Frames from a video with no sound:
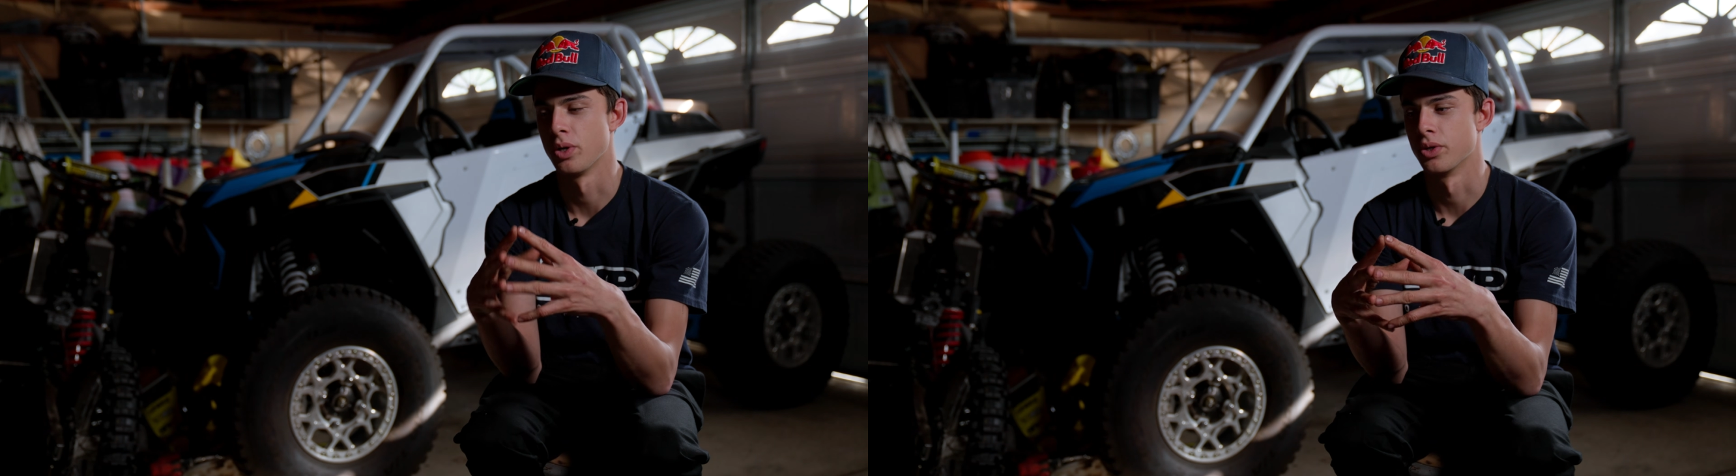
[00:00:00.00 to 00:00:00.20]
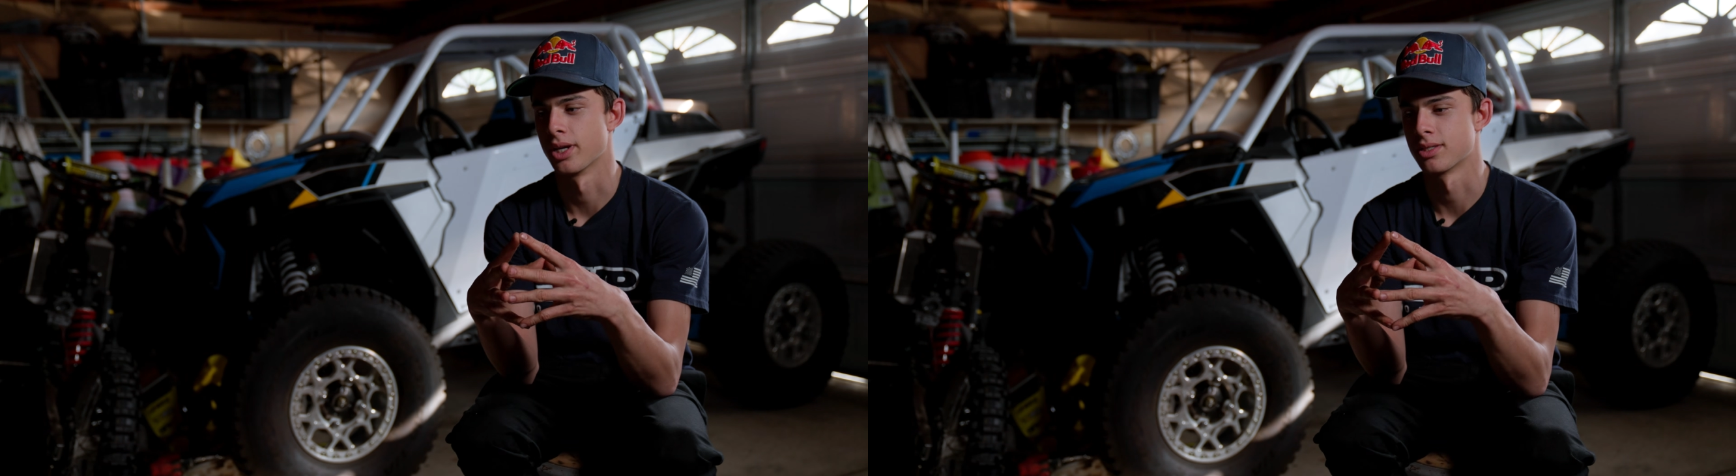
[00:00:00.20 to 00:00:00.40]

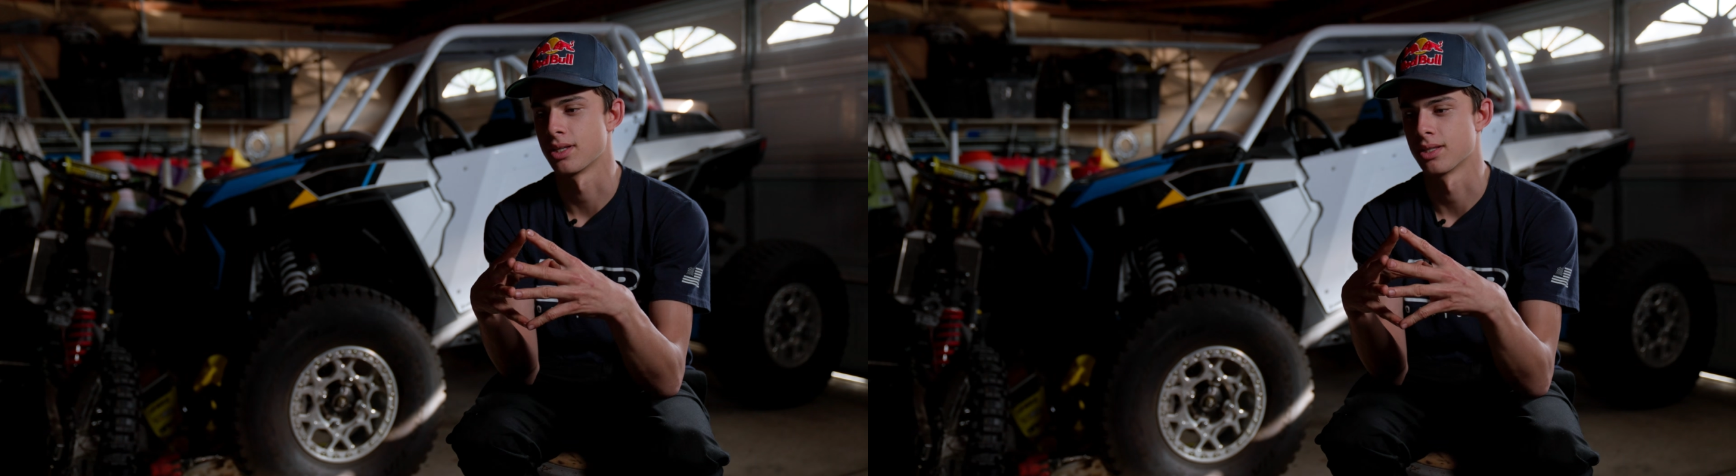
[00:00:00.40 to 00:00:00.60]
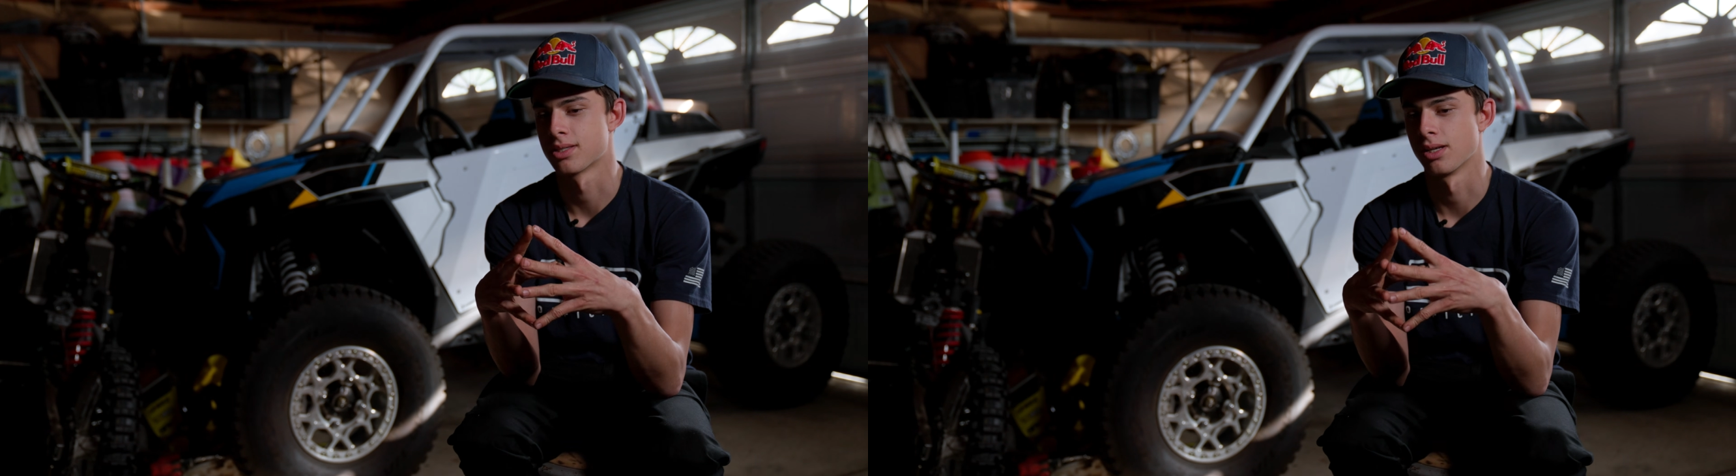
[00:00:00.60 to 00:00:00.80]
were
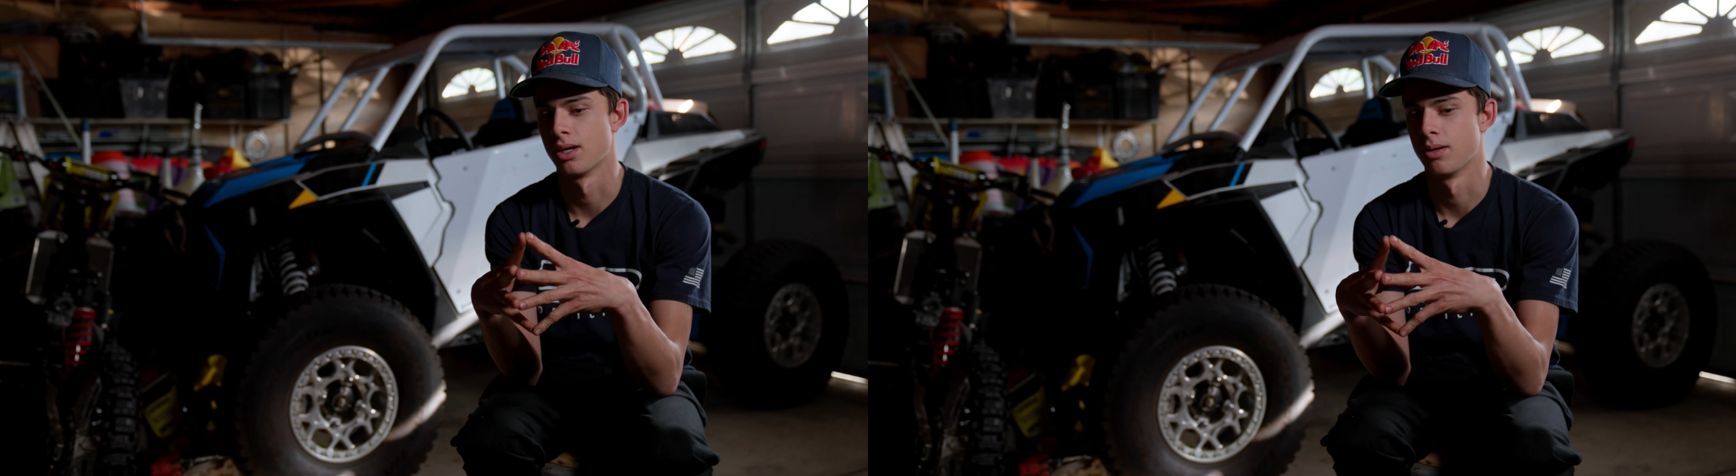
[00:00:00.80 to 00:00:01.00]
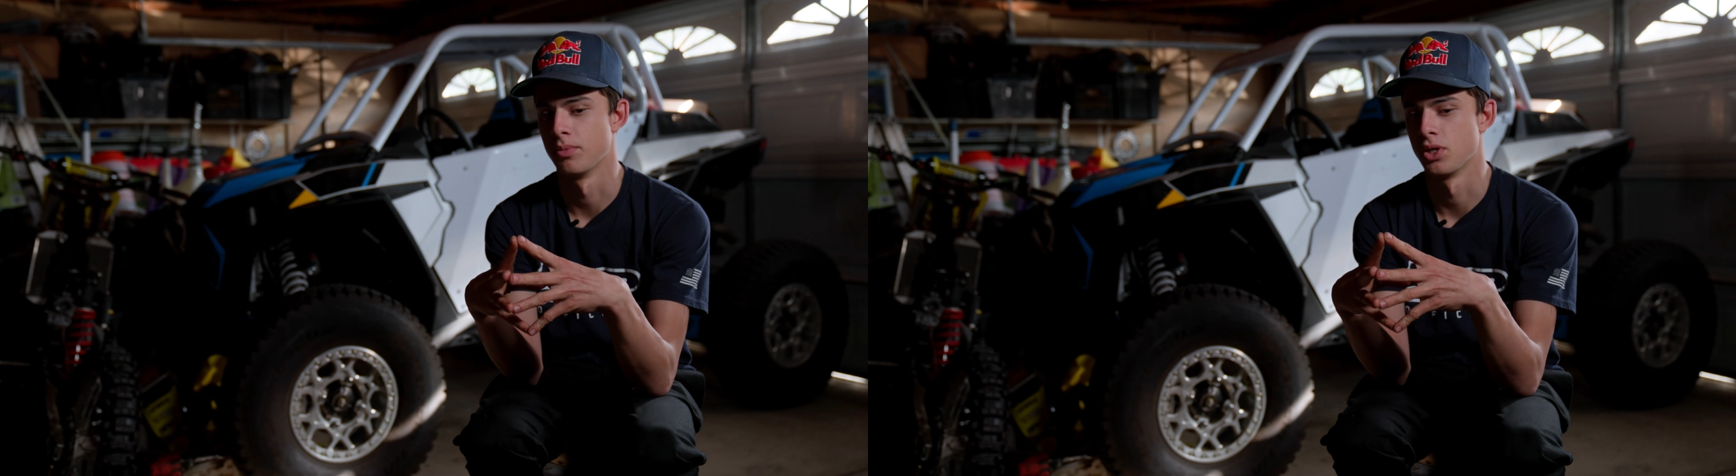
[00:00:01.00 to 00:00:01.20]
testing
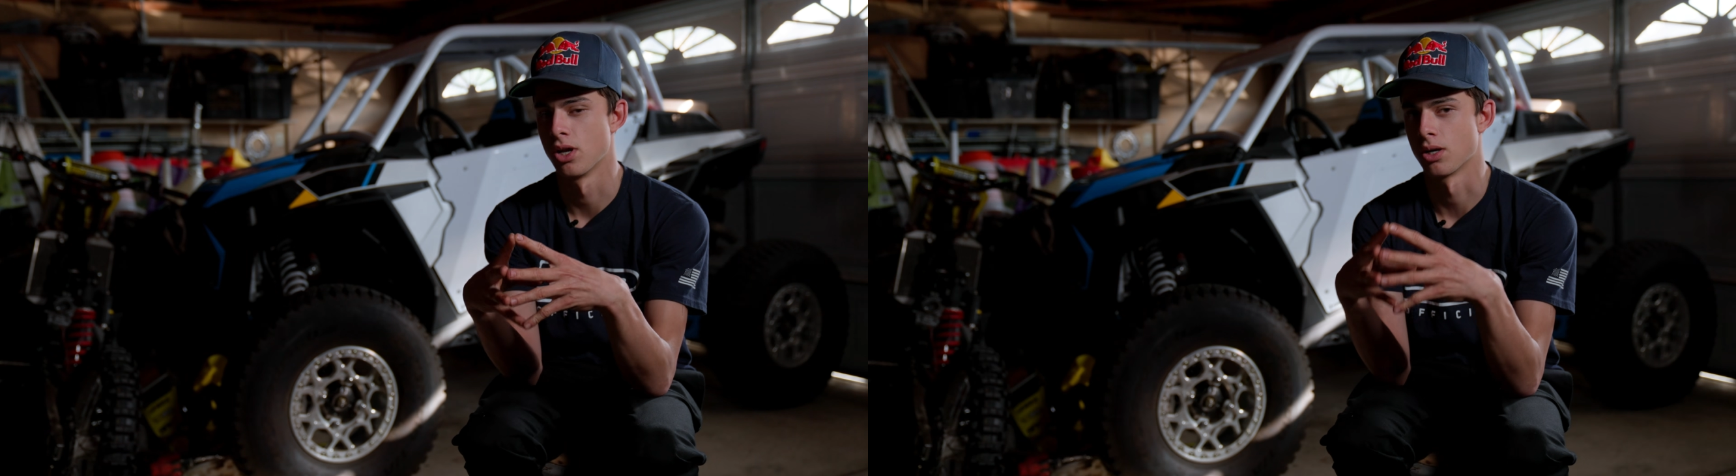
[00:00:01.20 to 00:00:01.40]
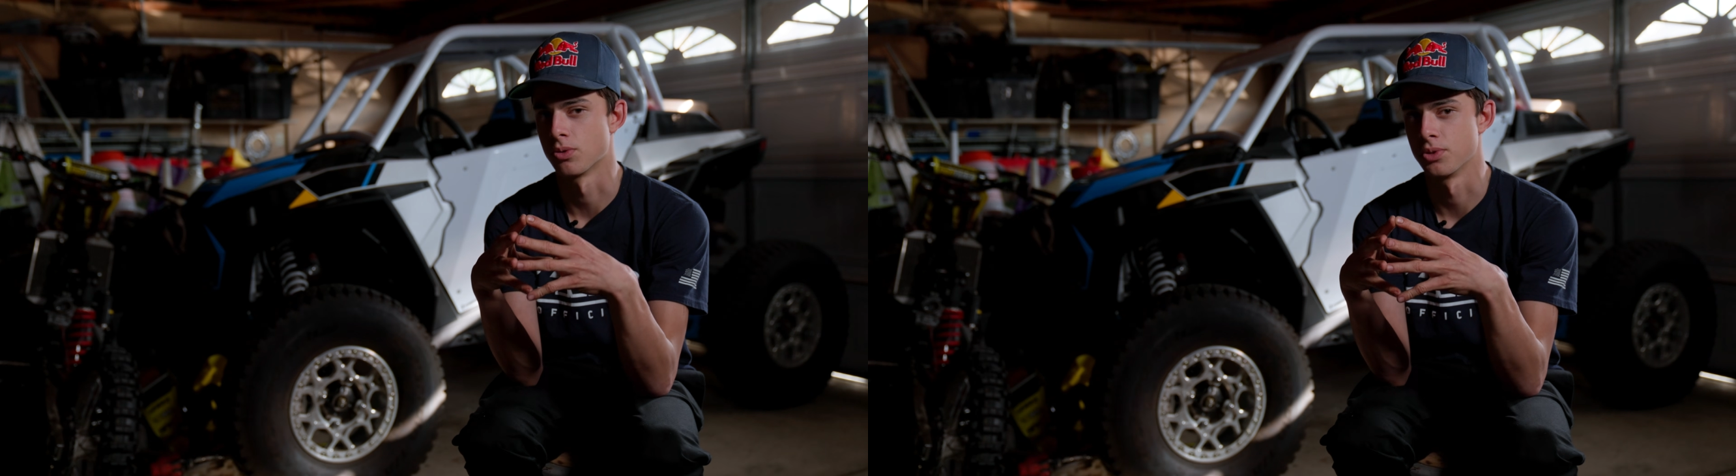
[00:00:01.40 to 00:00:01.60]
some
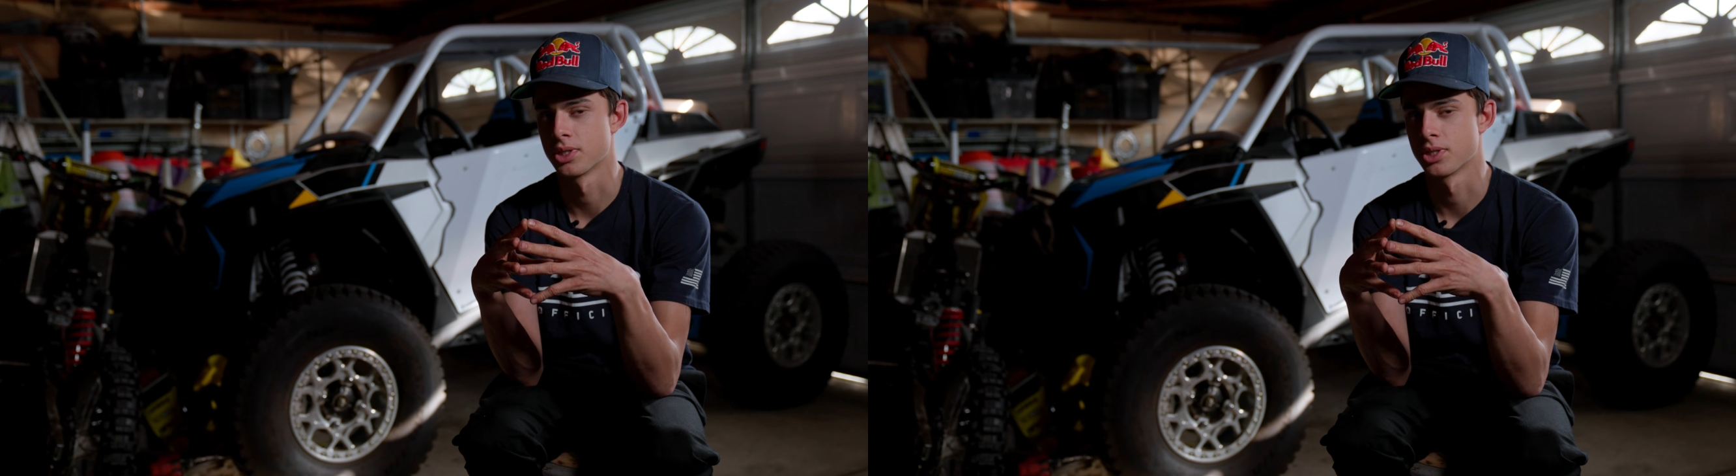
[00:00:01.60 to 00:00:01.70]
knuckles